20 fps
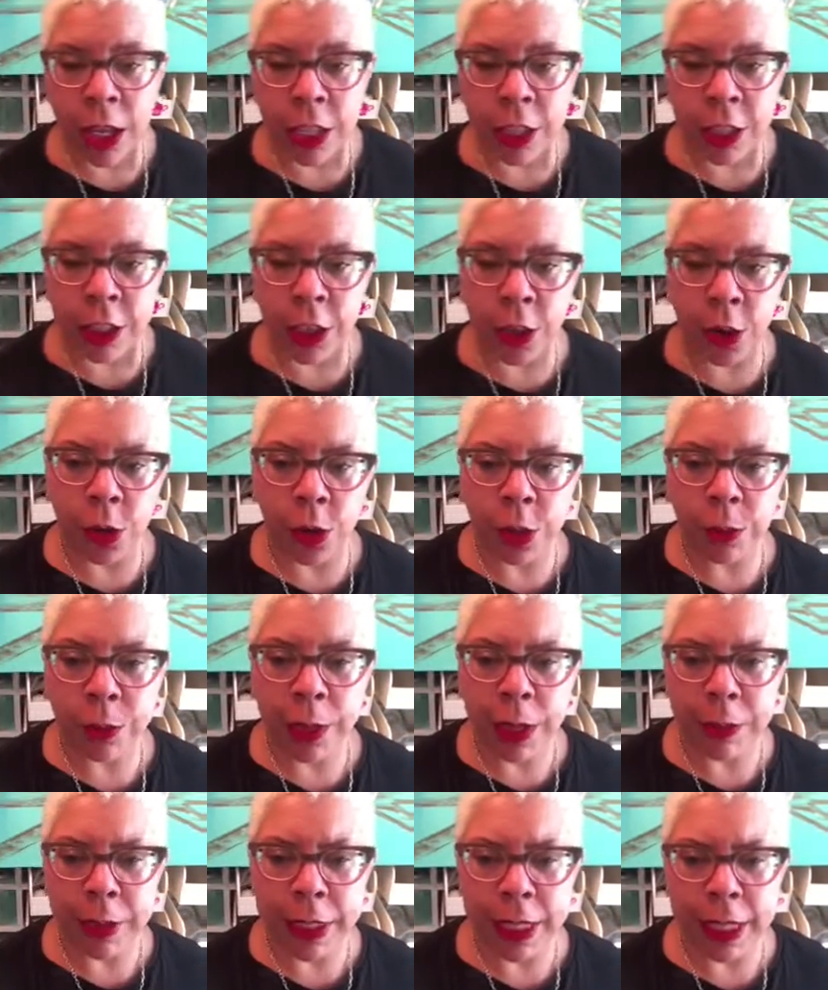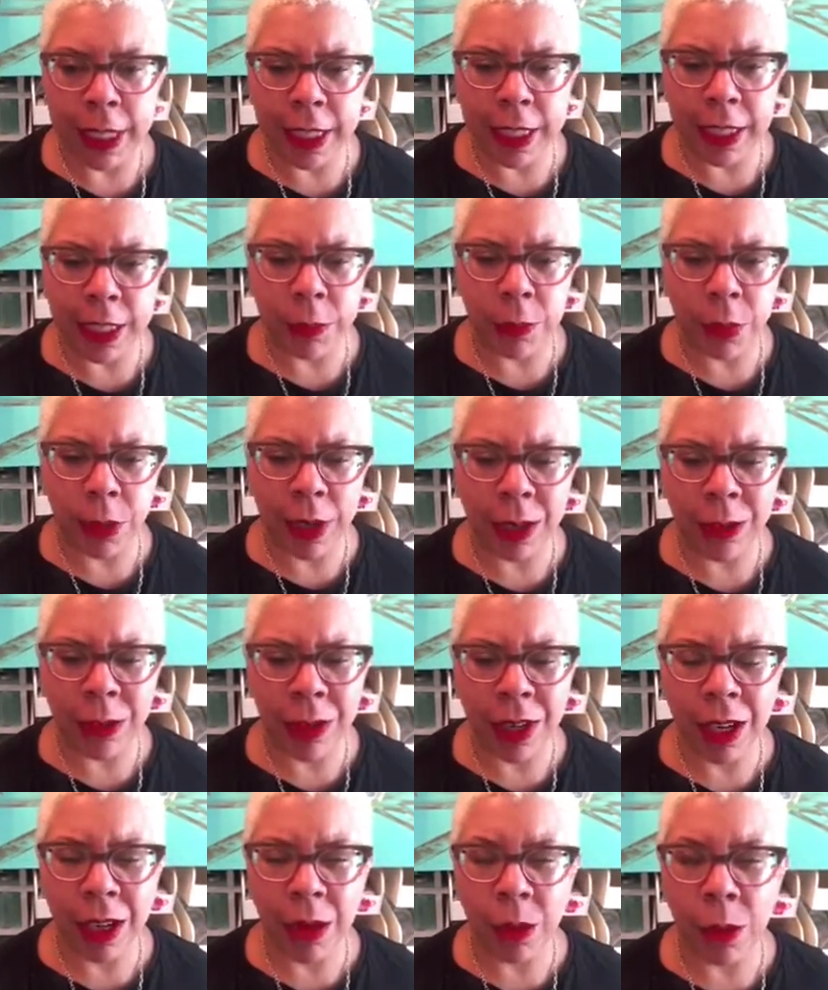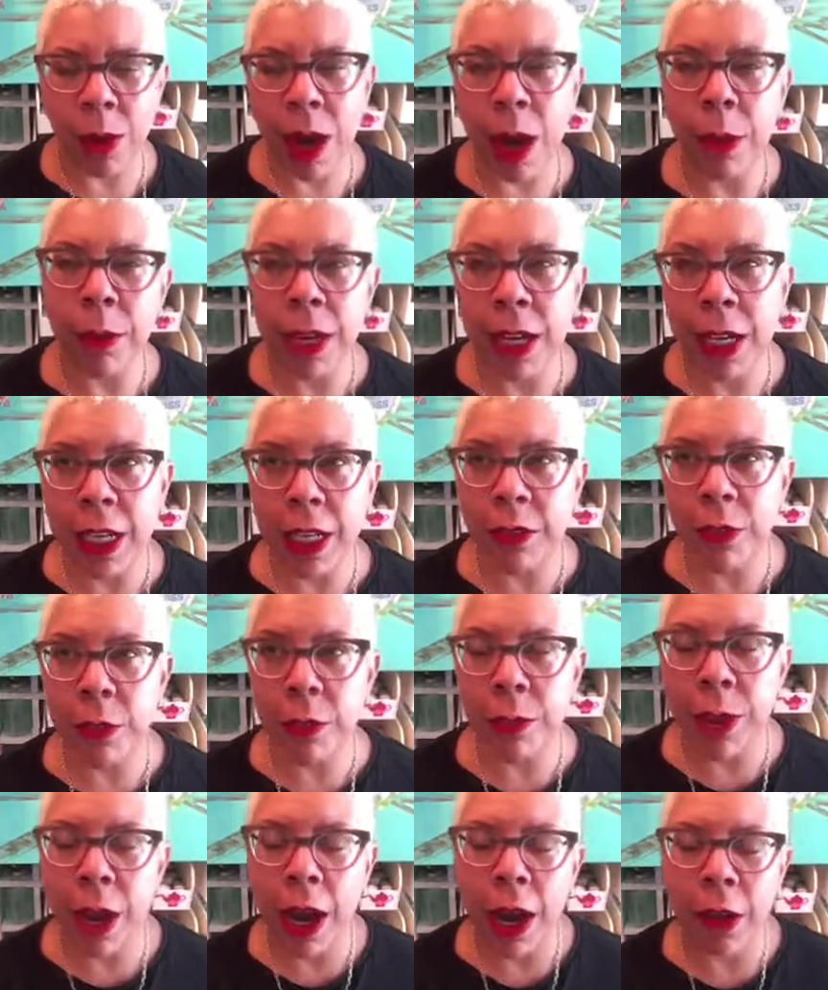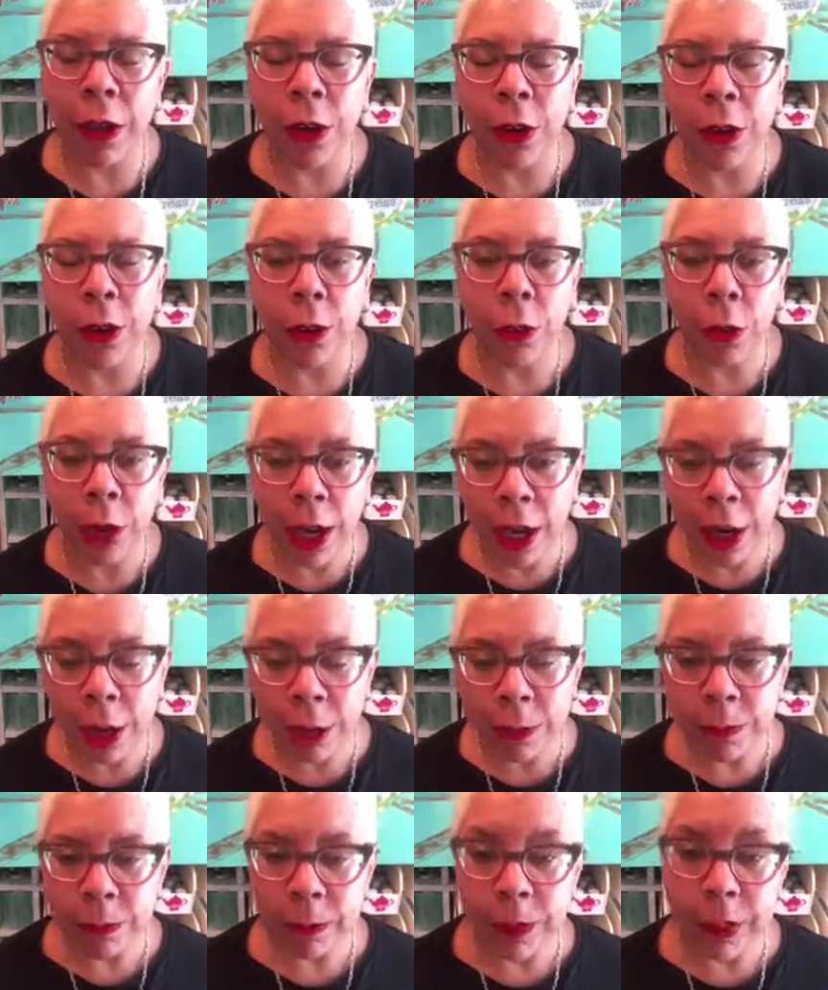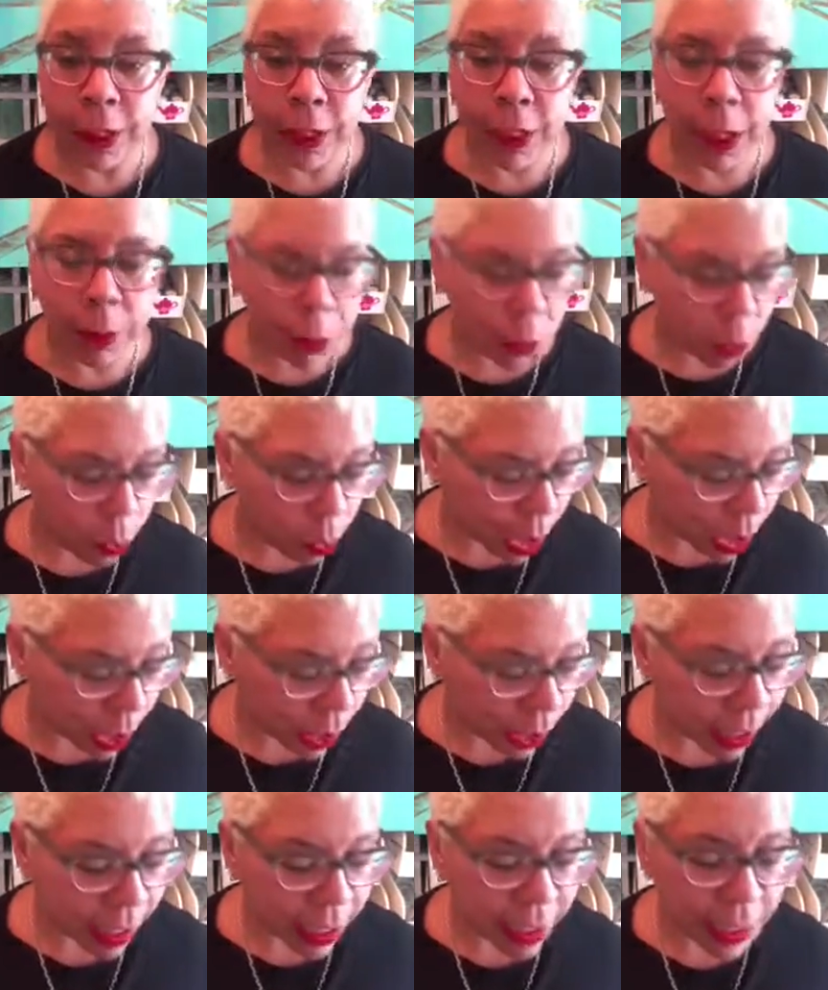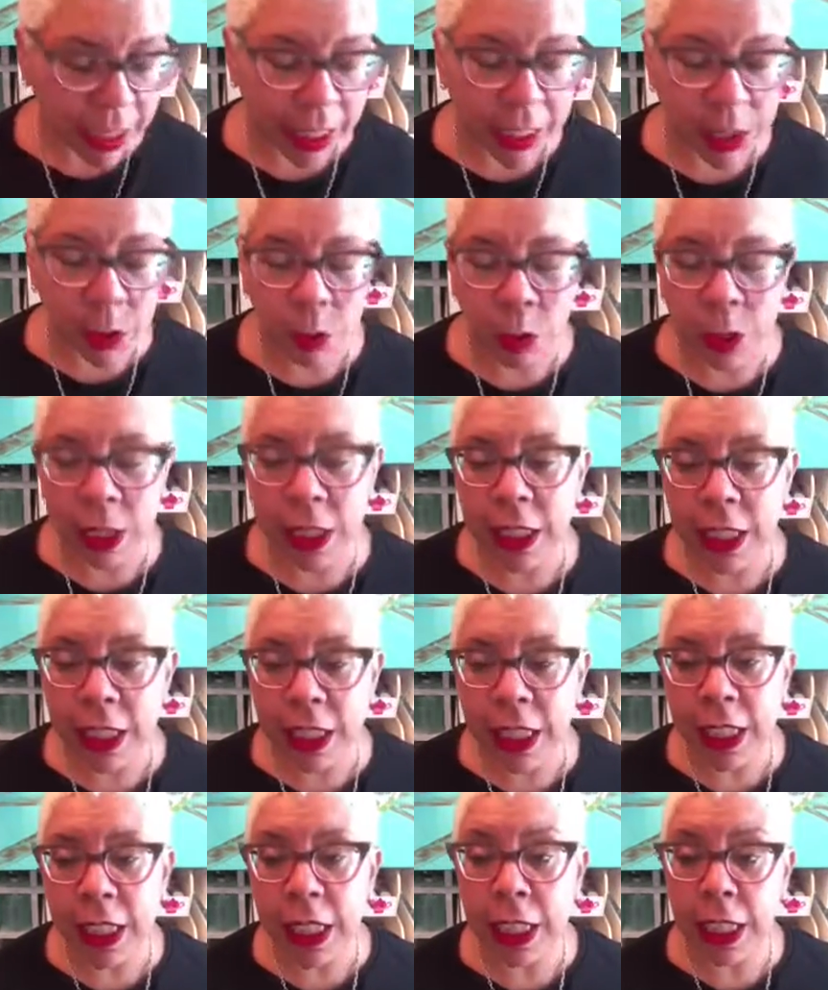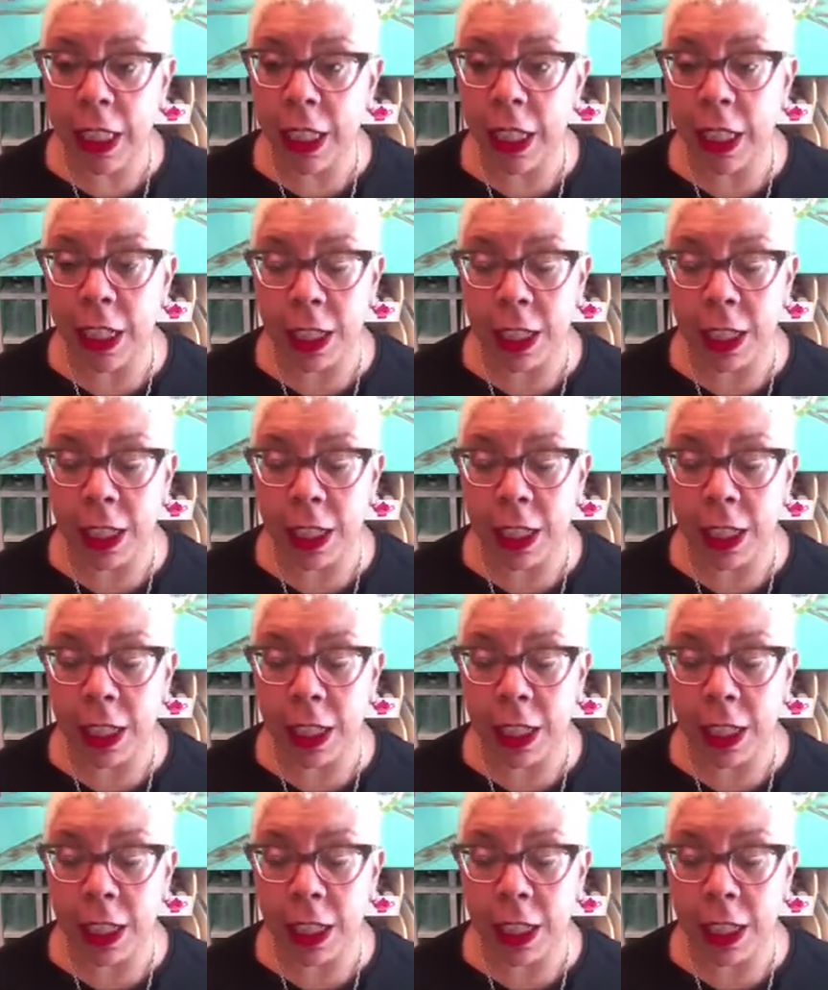So you might be saying at this point, well, why would I even bother? Well, number one is it's really,